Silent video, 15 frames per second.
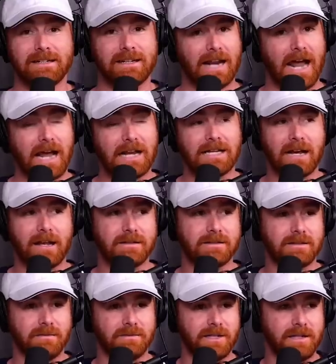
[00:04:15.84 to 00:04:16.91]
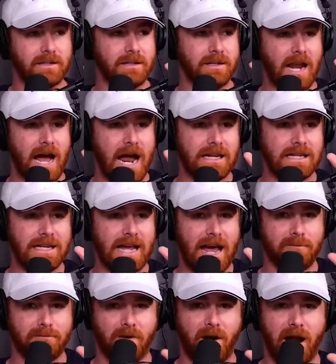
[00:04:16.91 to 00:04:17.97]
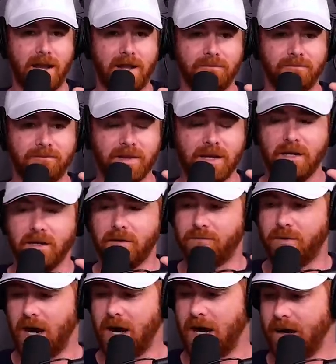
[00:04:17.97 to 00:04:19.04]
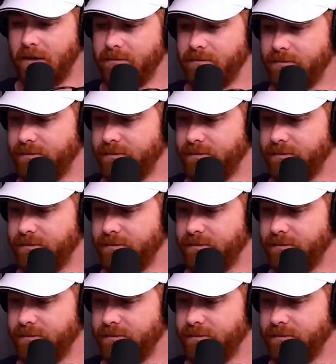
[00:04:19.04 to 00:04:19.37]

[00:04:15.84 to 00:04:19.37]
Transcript: No. Not yet, Simpson. Not yet, Brian. Um,